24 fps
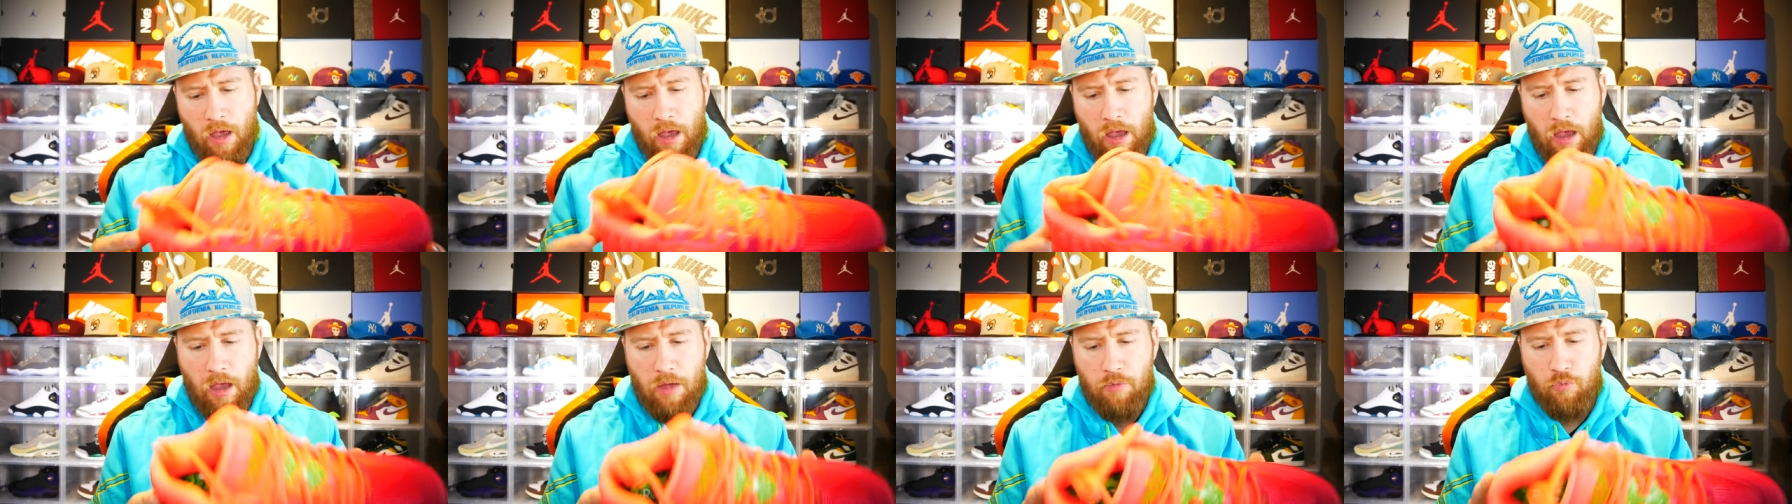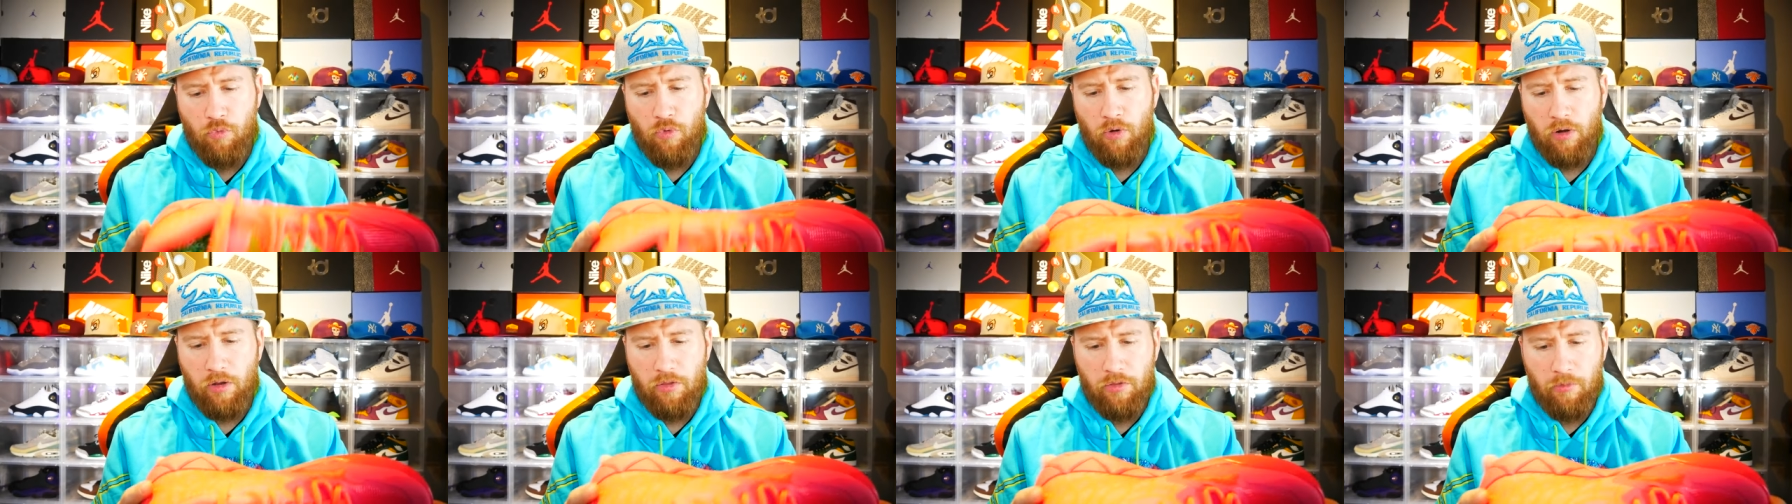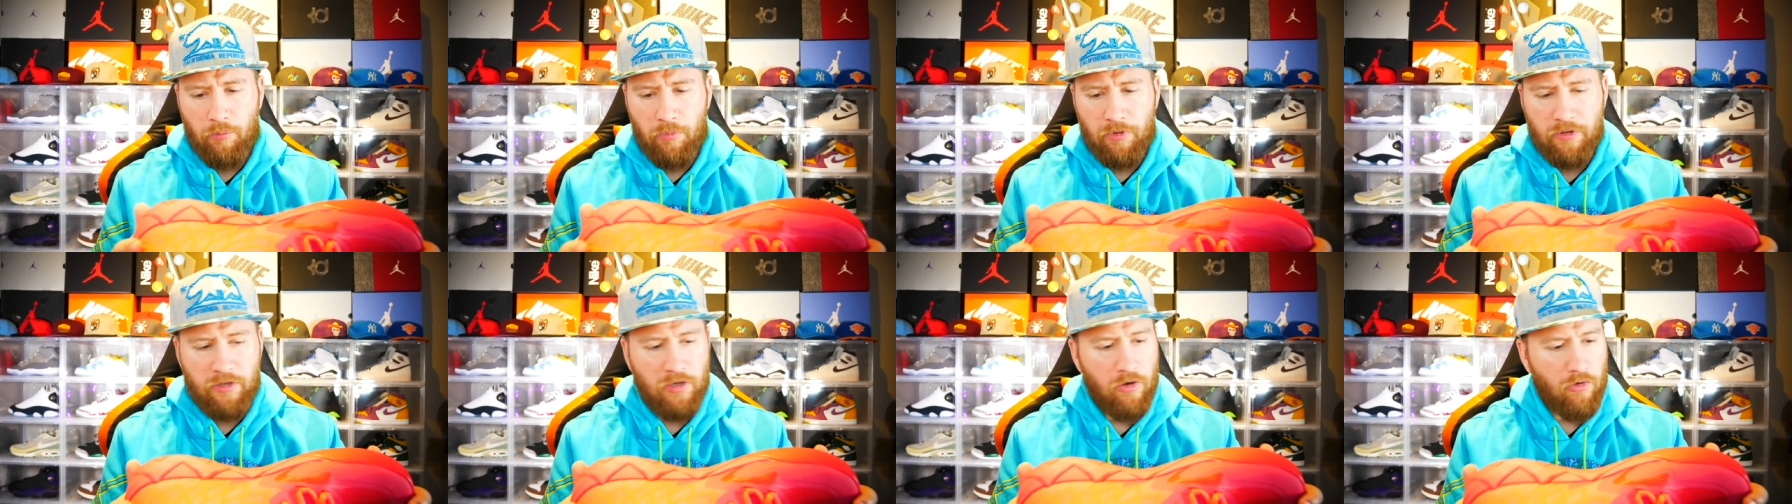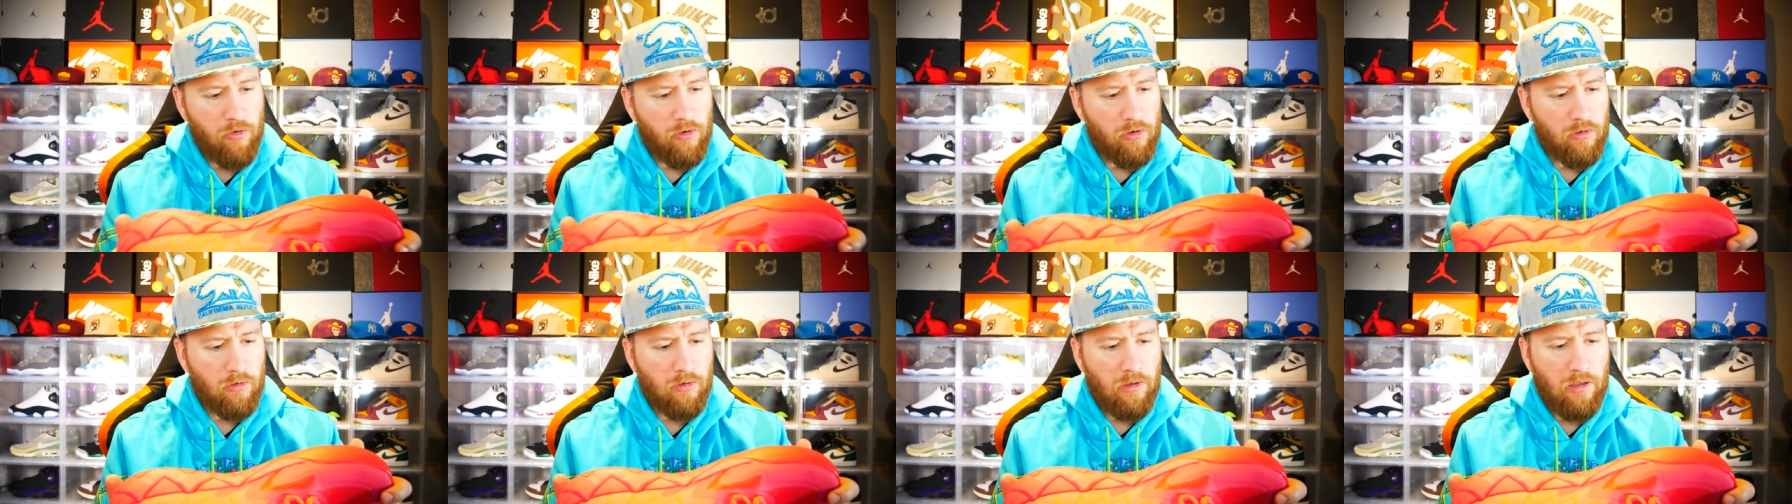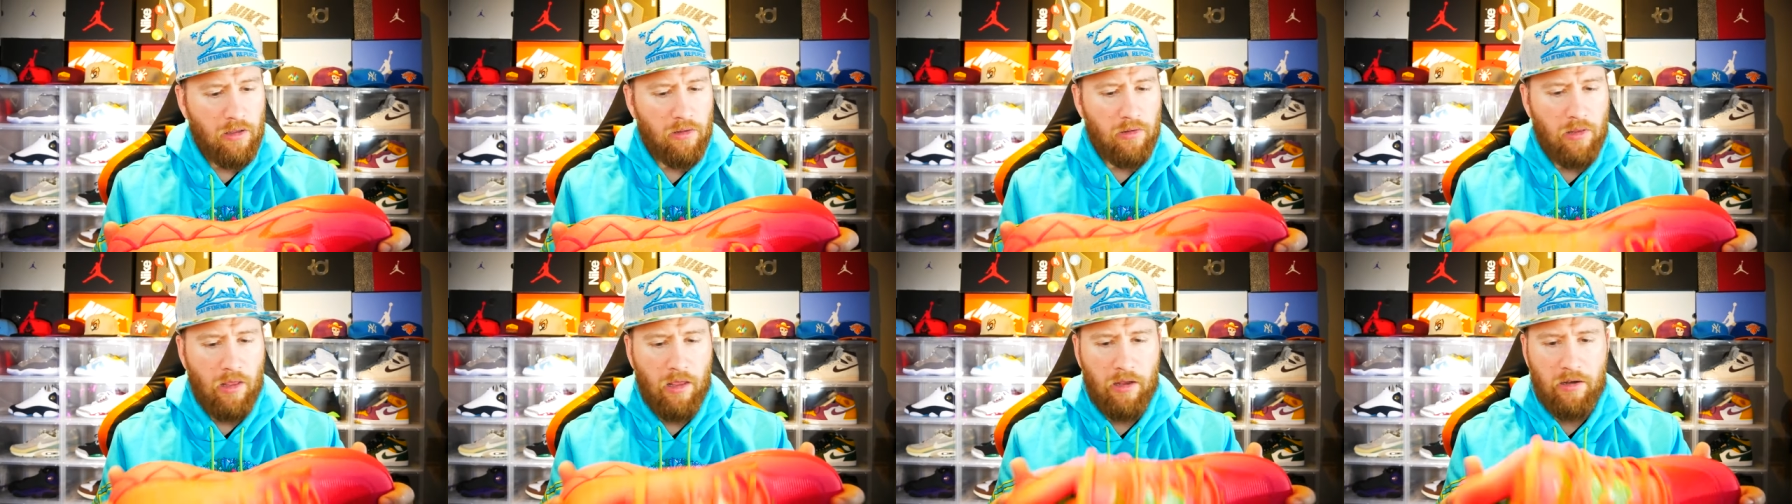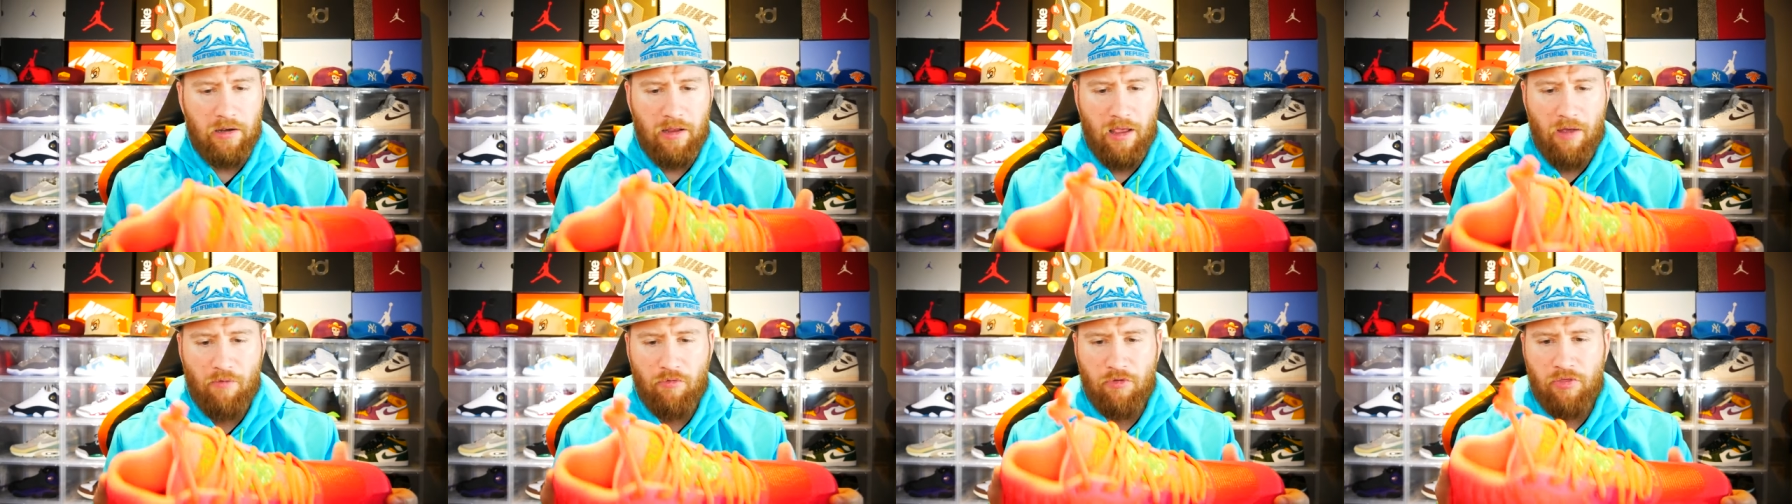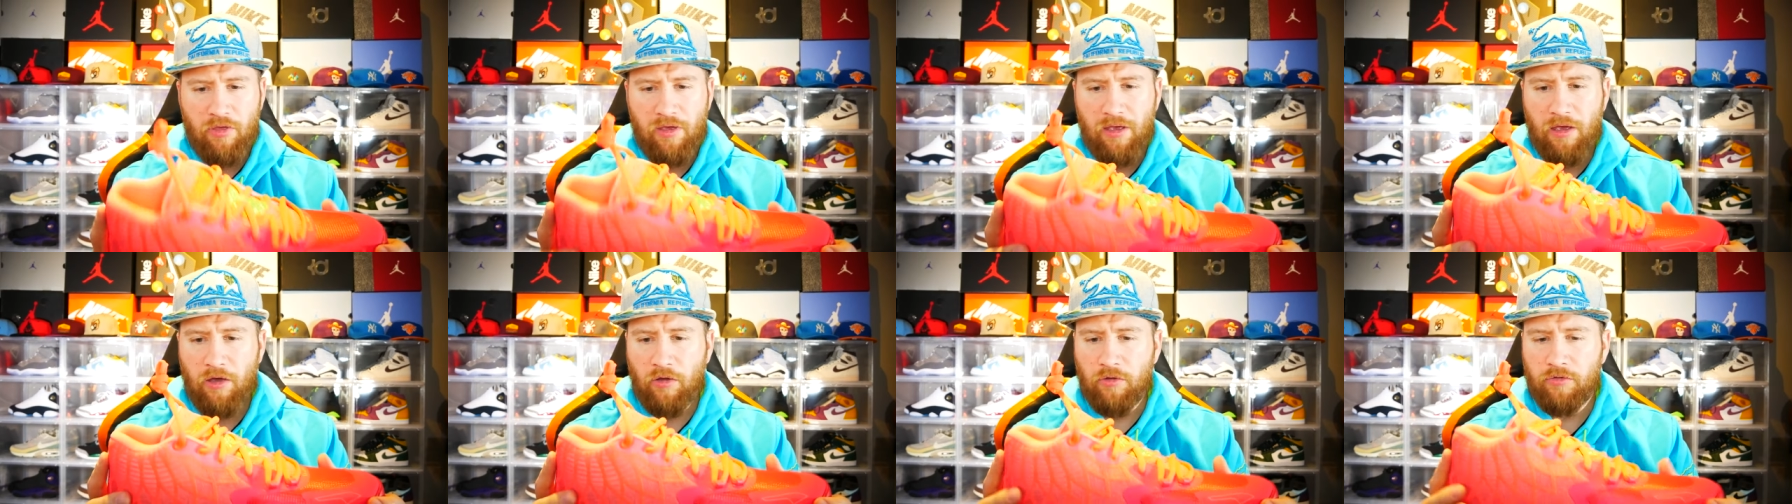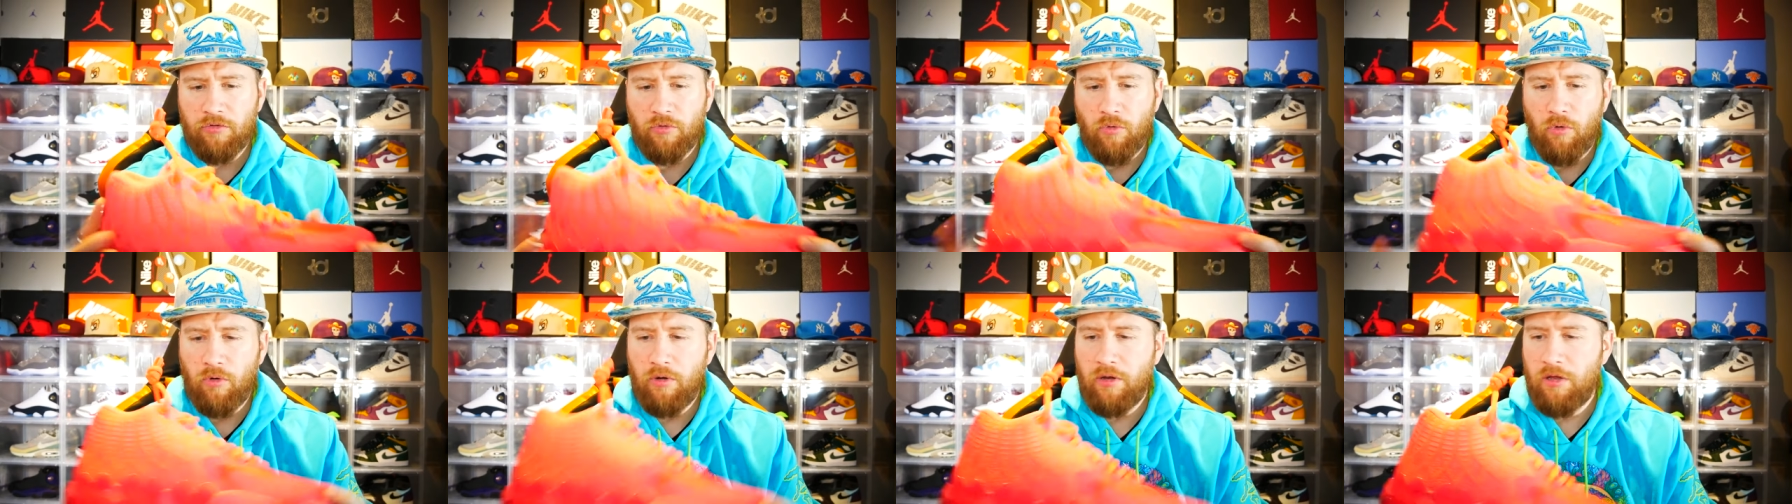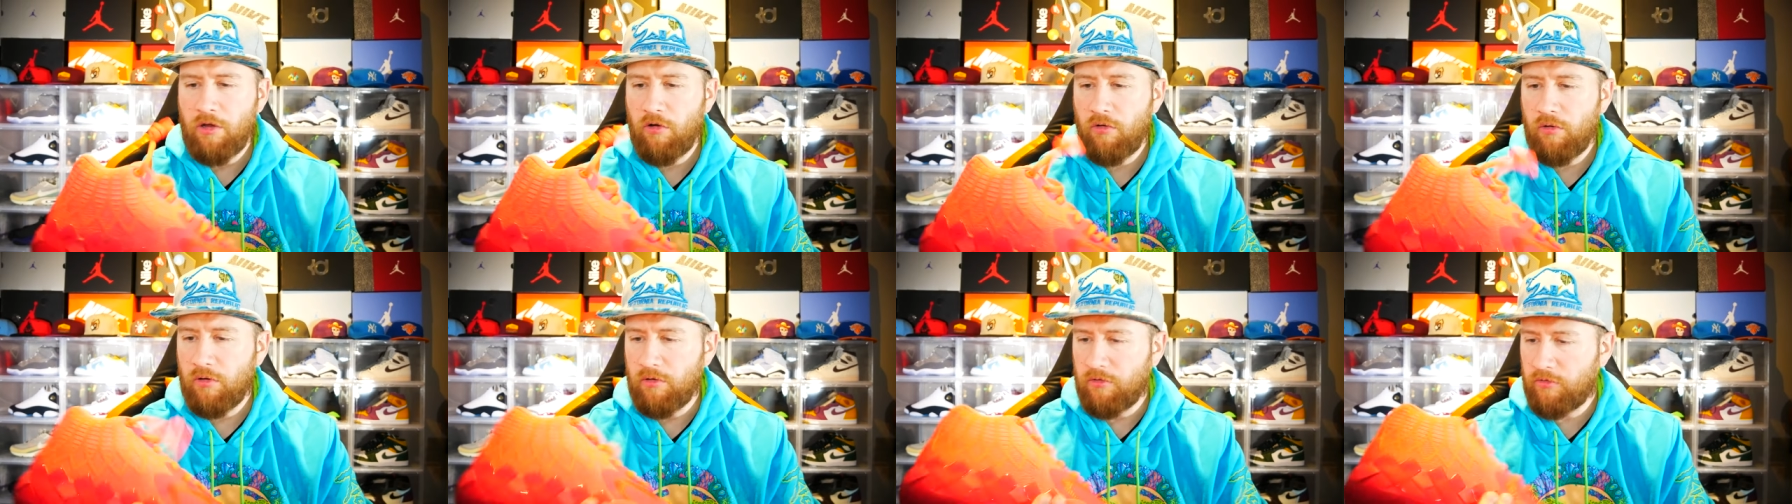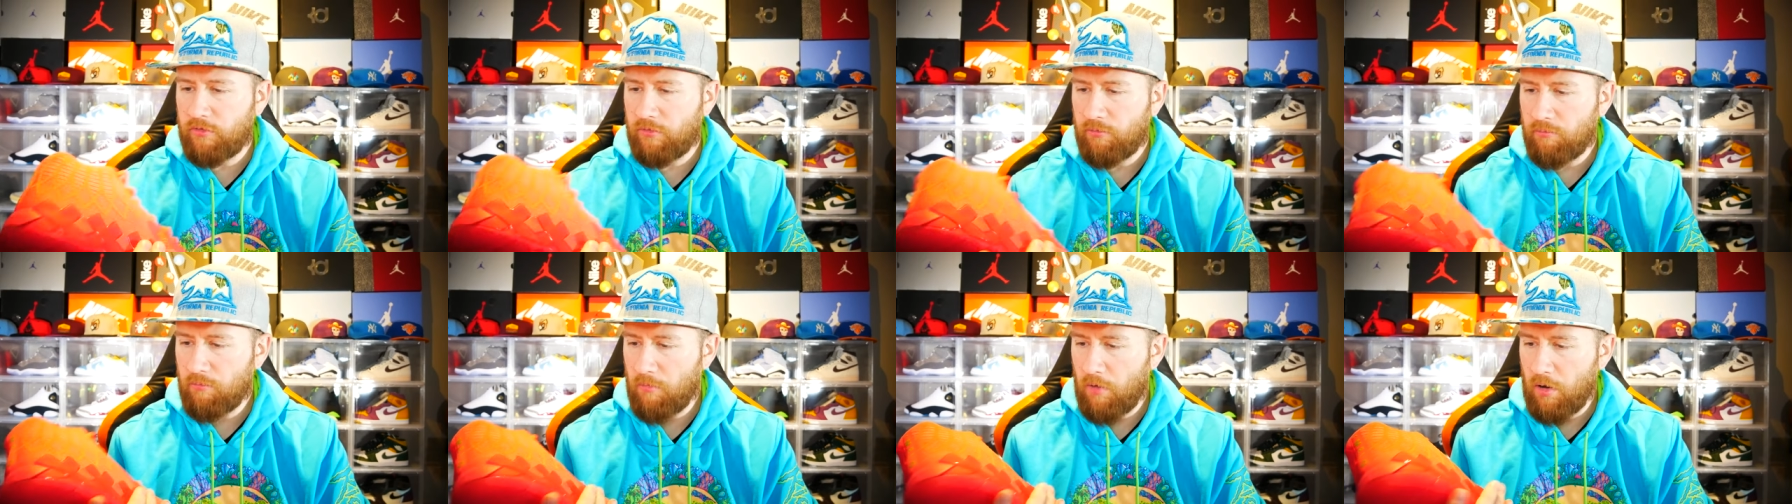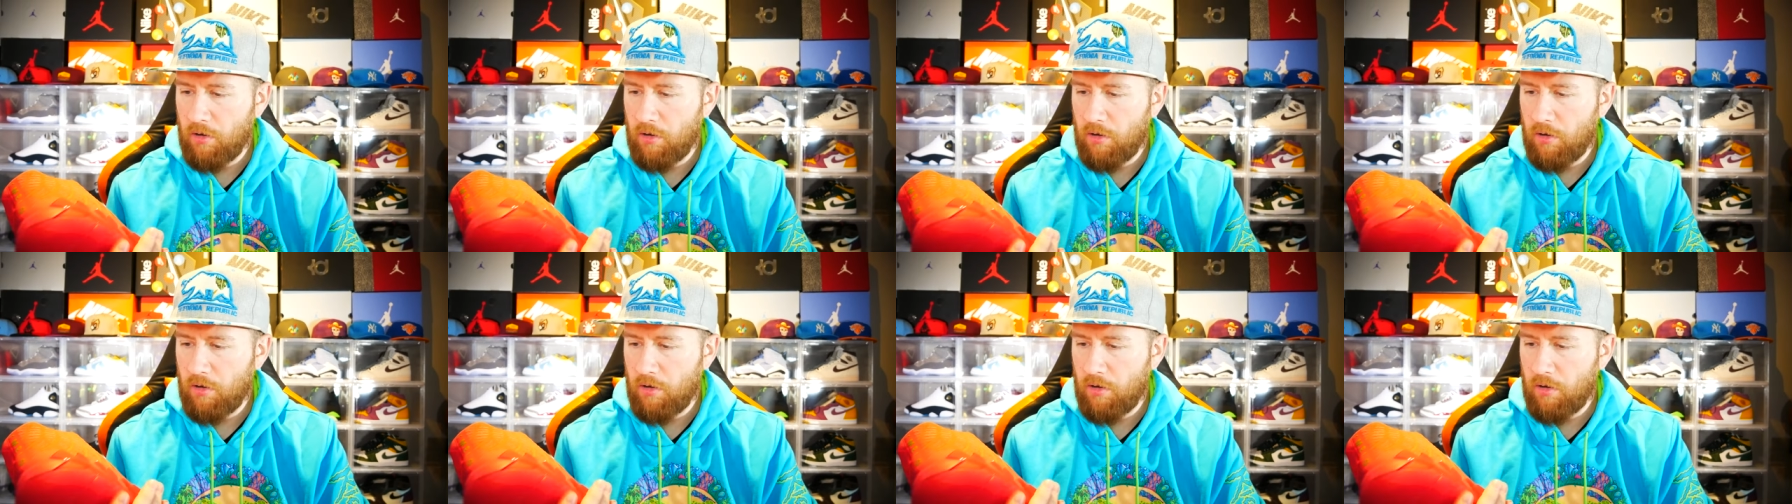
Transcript: And really the material and, and everything else on here is,